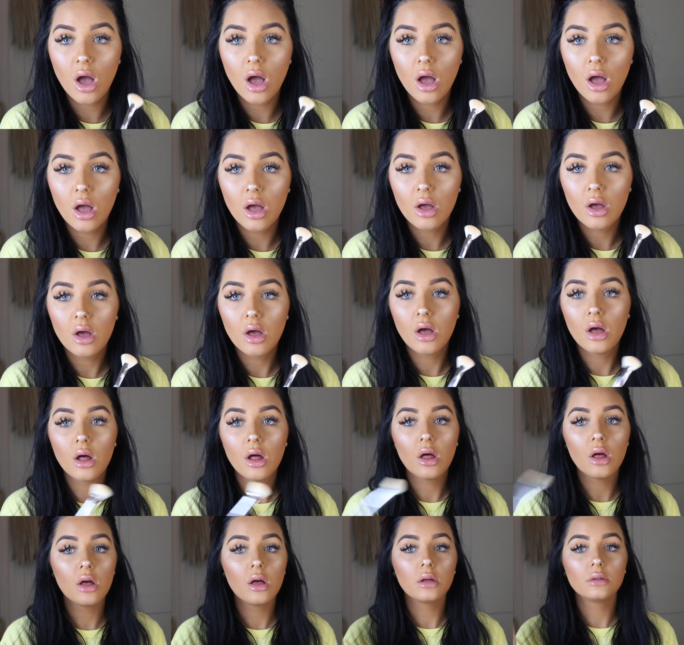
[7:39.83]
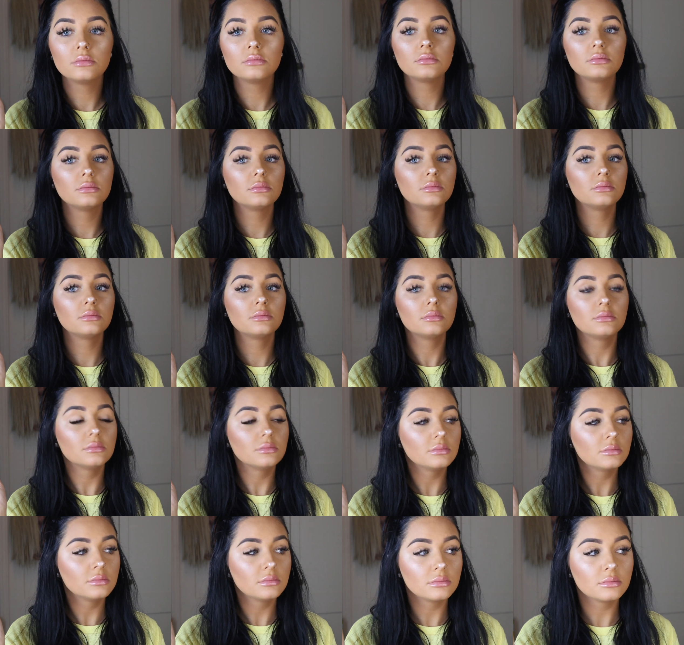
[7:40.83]

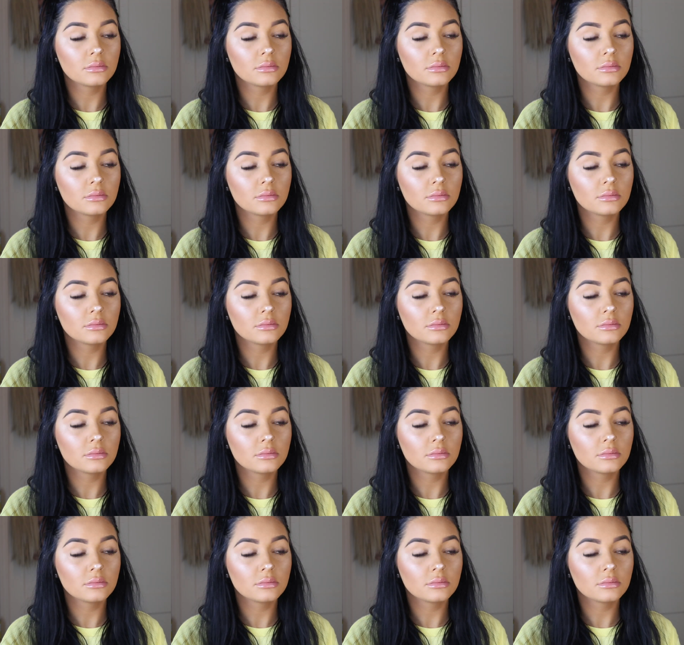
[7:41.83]
Nobody speaks.